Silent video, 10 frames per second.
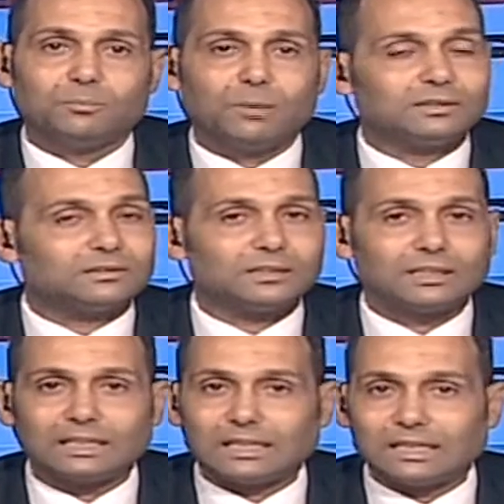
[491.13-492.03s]
but
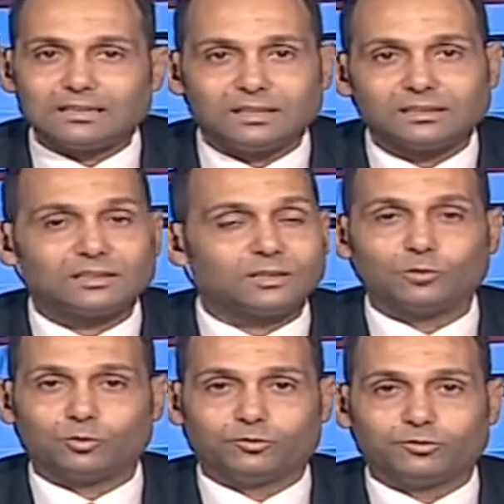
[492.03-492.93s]
it didn't
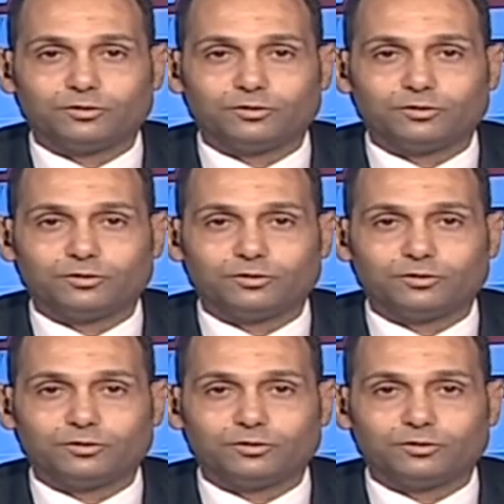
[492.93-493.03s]
move.